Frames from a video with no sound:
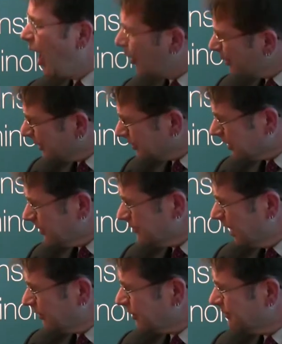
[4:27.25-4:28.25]
And it's
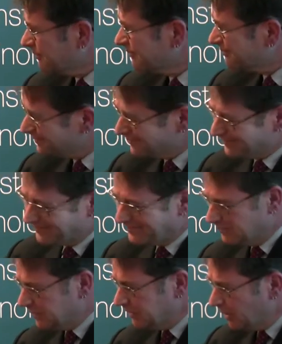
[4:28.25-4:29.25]
a
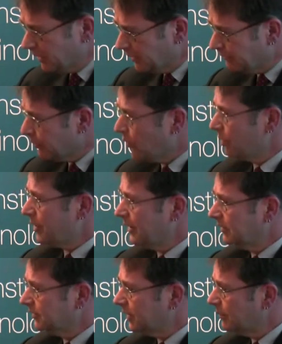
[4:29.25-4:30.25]
slightly fraught
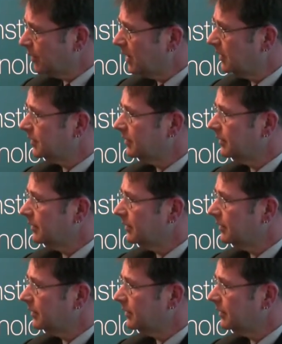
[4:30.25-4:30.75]
thing in some ways,